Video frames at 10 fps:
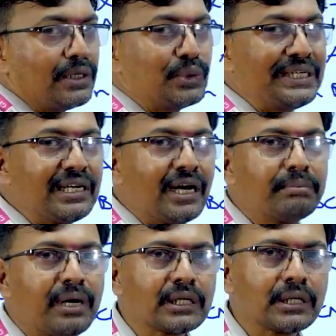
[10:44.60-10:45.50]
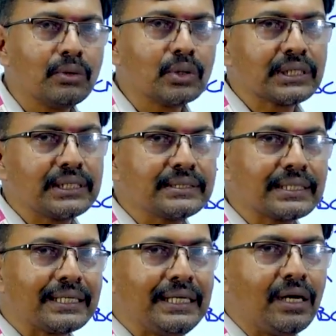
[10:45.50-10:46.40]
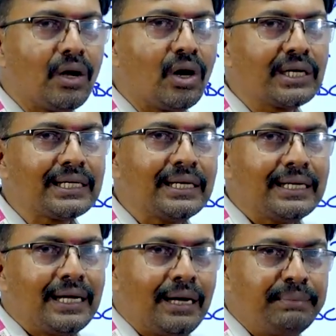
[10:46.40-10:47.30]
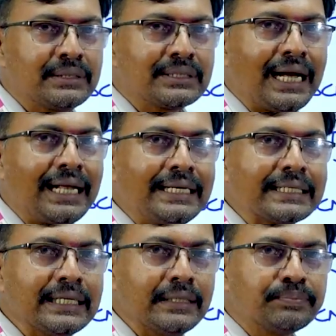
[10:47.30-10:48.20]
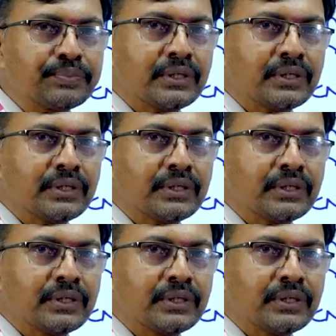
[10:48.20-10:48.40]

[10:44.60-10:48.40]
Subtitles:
You need not bother about that is a key or candidate key.